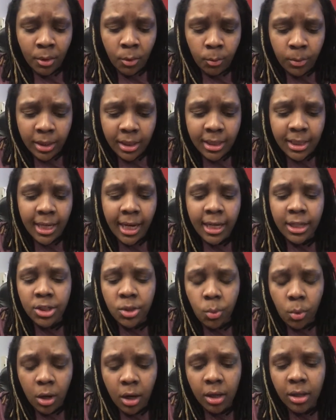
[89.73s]
we decided
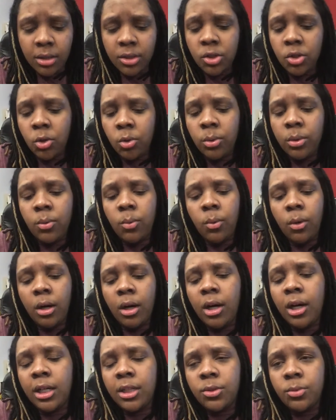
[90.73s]
to walk. So we
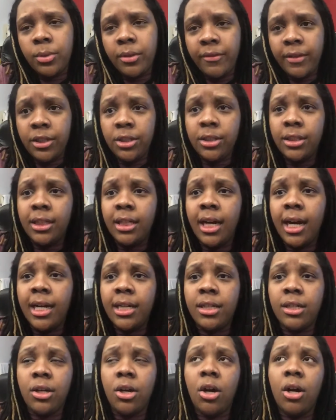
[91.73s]
walked, we eventually
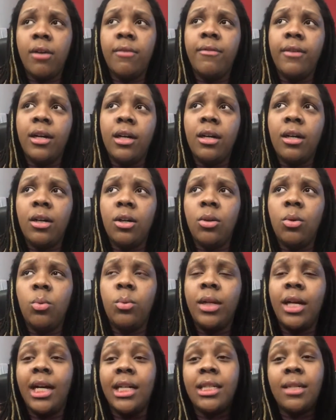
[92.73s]
got to Carvel,
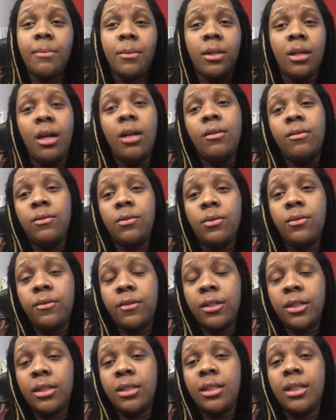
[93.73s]
we got some halal food
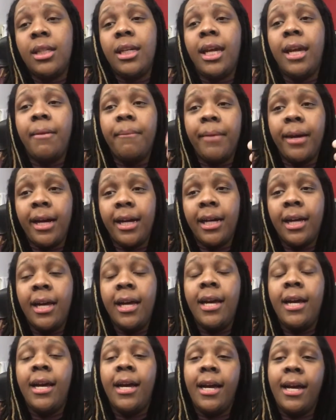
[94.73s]
first, then came back,
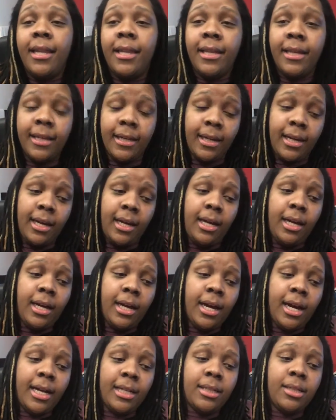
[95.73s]
and then
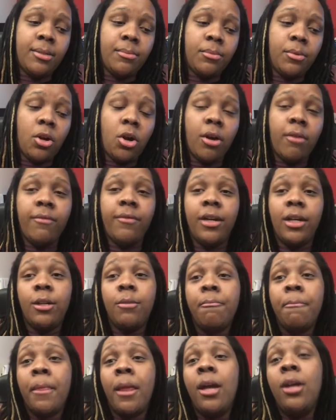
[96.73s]
got some
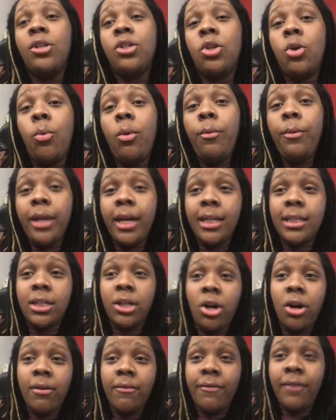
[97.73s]
Carvel. So when we got to
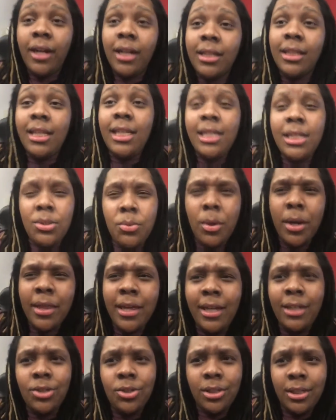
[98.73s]
Carvel, this is where
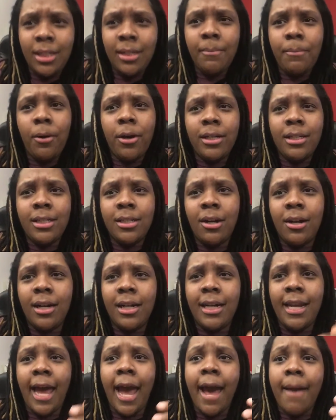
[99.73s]
the interesting part
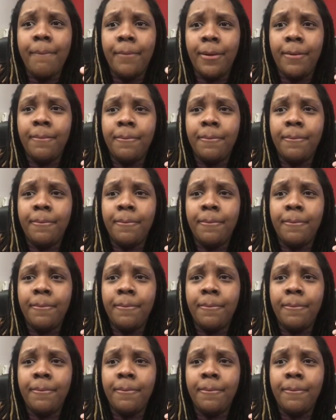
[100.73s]
started to happen.